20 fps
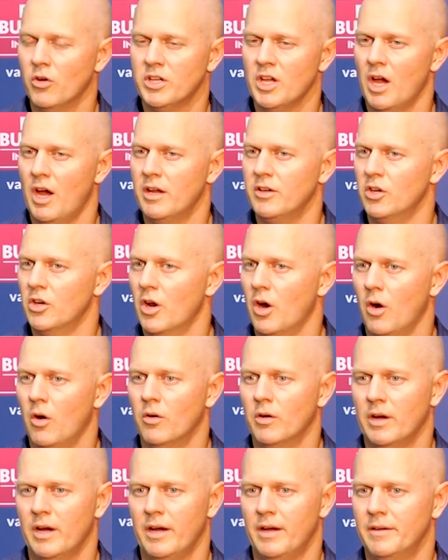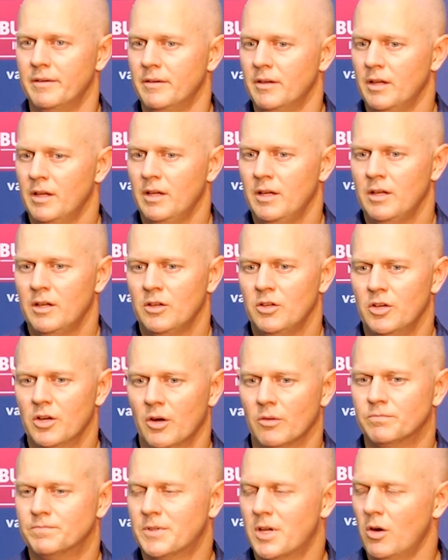yeah, you know. Uh, you
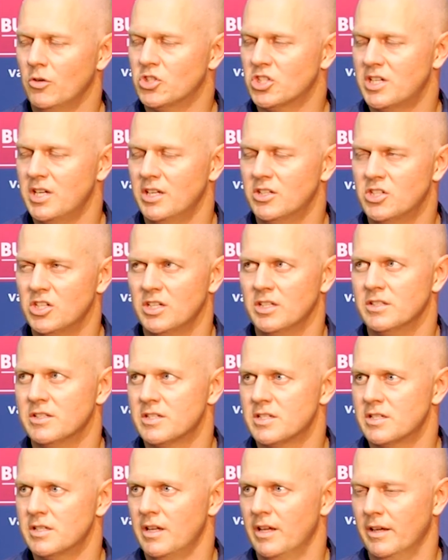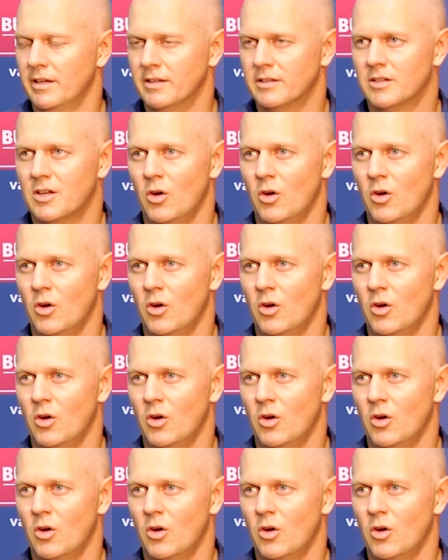know, Coach Kitchings and